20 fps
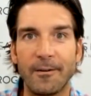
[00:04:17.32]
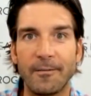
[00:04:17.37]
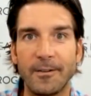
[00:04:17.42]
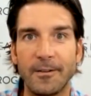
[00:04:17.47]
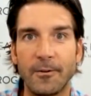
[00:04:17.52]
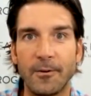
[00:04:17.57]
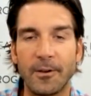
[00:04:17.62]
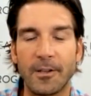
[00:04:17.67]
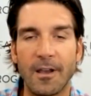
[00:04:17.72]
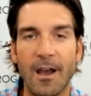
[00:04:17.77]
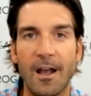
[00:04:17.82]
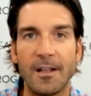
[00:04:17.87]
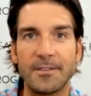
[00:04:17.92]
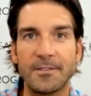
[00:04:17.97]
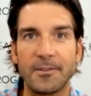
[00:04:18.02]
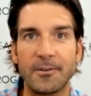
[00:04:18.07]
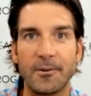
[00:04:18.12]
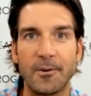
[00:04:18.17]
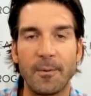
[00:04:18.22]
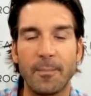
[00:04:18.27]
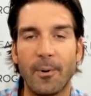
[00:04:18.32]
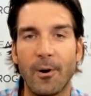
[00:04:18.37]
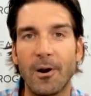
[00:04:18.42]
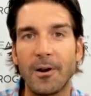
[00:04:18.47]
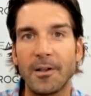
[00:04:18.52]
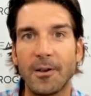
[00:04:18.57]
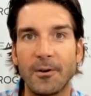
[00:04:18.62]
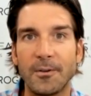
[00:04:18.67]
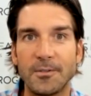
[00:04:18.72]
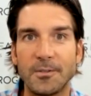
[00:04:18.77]
or you know a concert or a bar
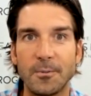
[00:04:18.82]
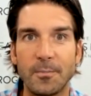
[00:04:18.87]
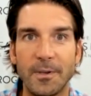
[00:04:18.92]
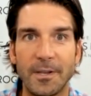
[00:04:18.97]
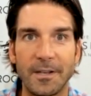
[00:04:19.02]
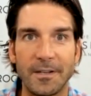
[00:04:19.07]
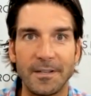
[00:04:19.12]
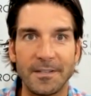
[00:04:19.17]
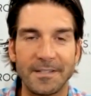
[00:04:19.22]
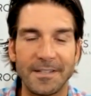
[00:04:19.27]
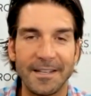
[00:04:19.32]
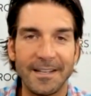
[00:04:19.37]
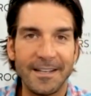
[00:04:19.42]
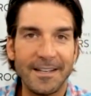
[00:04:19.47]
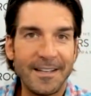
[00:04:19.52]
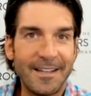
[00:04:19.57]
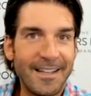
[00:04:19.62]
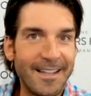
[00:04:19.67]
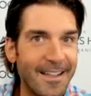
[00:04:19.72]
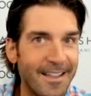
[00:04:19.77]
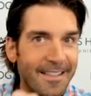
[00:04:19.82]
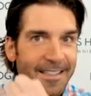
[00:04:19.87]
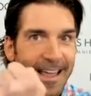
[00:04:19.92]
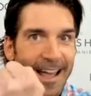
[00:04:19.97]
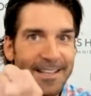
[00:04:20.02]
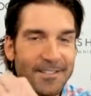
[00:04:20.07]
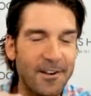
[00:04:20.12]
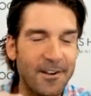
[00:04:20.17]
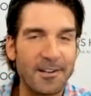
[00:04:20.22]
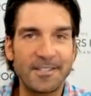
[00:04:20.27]
to go to because
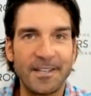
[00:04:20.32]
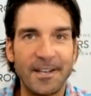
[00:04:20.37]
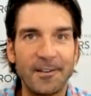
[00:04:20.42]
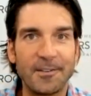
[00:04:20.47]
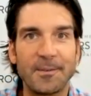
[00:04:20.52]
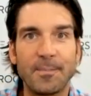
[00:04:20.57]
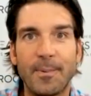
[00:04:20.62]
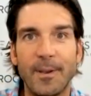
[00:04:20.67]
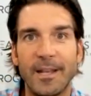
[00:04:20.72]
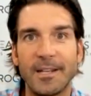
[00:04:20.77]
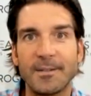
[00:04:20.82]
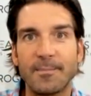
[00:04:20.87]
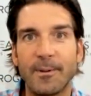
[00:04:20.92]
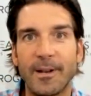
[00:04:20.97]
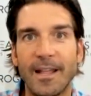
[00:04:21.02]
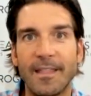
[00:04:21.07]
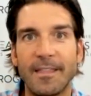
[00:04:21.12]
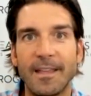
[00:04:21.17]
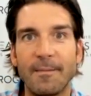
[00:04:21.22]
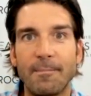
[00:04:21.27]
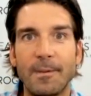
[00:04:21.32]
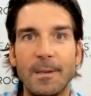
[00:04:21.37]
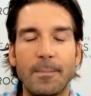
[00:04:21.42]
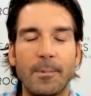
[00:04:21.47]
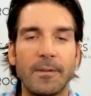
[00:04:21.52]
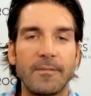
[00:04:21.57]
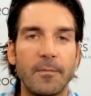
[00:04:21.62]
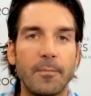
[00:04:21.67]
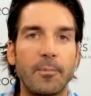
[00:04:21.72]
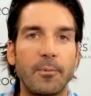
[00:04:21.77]
that's our sales pitch. But I think
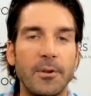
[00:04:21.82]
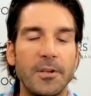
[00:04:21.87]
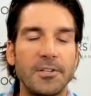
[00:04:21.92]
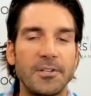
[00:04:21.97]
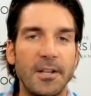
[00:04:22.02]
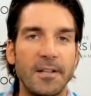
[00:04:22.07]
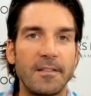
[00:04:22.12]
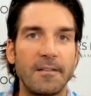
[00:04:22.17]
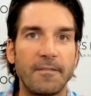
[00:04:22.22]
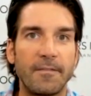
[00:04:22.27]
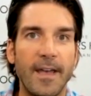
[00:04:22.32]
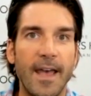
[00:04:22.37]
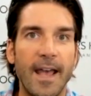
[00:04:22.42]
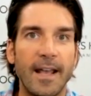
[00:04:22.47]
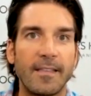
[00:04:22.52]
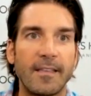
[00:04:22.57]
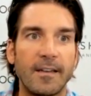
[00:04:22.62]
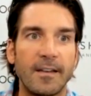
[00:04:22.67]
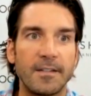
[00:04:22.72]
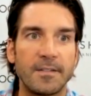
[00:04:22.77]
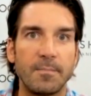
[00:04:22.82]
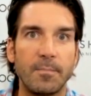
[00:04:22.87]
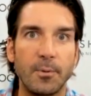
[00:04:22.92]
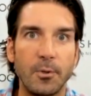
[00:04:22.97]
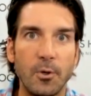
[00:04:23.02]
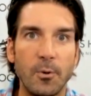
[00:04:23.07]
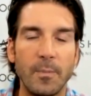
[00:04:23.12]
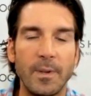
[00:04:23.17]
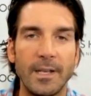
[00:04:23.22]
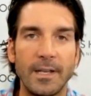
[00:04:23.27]
people have appreciated the fact that it's
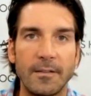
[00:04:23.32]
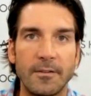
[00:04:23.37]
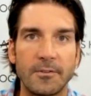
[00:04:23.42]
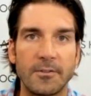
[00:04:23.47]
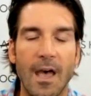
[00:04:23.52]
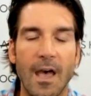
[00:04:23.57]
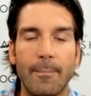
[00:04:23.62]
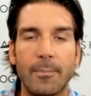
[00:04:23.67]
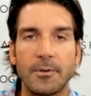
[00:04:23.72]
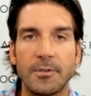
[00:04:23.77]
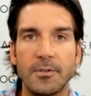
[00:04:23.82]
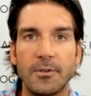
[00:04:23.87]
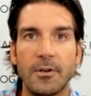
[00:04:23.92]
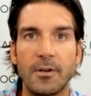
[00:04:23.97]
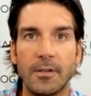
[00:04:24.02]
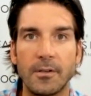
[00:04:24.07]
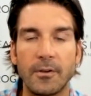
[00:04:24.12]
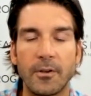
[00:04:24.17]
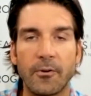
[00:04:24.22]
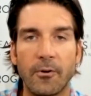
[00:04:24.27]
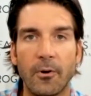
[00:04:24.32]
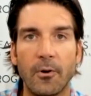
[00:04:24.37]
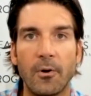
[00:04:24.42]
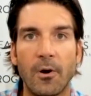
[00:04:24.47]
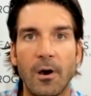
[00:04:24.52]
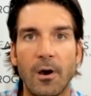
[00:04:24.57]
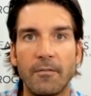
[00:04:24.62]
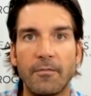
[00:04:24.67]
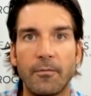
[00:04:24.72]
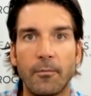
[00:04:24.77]
booming and there's opportunity to grow
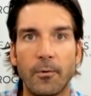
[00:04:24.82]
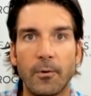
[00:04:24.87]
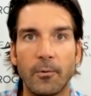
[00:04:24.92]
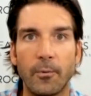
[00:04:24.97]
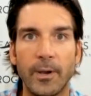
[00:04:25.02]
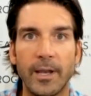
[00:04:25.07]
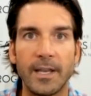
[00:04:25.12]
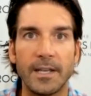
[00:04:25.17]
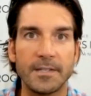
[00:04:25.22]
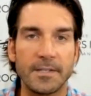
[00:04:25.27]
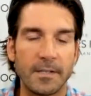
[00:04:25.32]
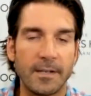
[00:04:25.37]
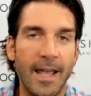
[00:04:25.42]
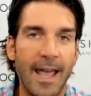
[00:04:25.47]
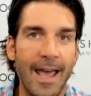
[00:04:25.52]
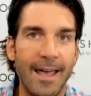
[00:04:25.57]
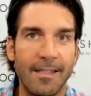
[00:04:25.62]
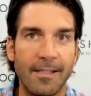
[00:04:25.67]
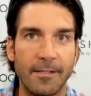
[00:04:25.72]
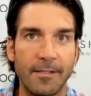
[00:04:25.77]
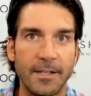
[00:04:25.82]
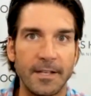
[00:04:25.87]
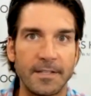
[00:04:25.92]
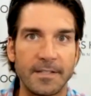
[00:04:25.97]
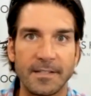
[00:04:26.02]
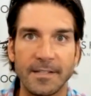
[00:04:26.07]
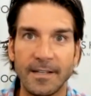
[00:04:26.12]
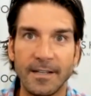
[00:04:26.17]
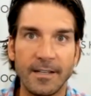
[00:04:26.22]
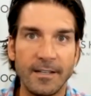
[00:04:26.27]
all four ways, and
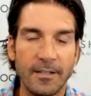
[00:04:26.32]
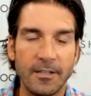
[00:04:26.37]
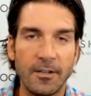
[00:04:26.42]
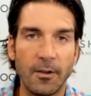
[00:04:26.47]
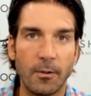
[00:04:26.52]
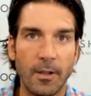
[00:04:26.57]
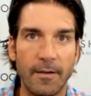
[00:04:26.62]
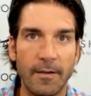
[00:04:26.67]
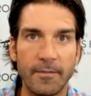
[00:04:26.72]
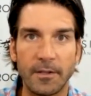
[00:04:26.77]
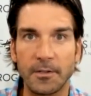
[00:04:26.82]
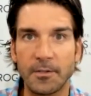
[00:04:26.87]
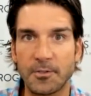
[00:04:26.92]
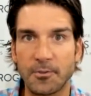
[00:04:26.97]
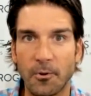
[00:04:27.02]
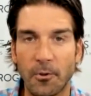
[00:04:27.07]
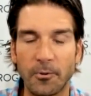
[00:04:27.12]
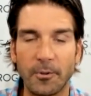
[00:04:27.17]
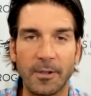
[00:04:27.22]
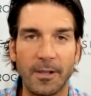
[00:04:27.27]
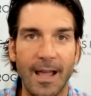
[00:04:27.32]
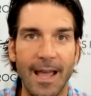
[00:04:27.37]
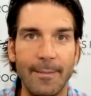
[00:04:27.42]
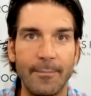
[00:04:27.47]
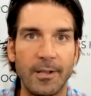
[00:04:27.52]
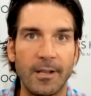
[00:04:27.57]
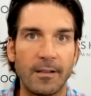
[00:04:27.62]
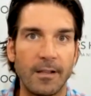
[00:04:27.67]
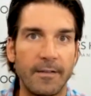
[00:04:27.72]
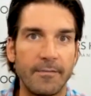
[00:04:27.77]
athletes, you know, love the controlled
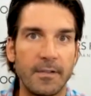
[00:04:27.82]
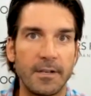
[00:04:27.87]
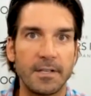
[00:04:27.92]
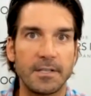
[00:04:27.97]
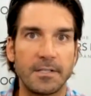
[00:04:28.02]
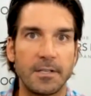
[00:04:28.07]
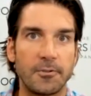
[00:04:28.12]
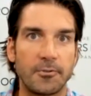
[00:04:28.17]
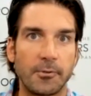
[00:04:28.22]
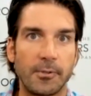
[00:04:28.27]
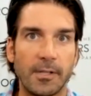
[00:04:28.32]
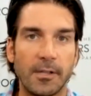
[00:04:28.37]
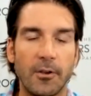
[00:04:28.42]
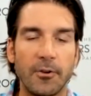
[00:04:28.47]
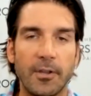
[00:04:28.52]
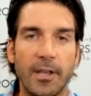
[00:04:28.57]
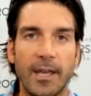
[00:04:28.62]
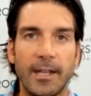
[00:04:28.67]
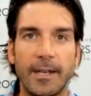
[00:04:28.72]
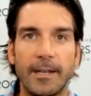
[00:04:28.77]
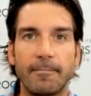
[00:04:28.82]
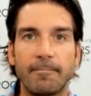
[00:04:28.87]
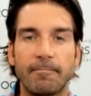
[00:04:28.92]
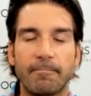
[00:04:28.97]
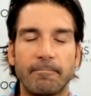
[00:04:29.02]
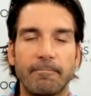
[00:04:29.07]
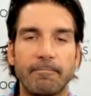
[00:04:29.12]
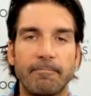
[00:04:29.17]
climate and love that it's centrally located.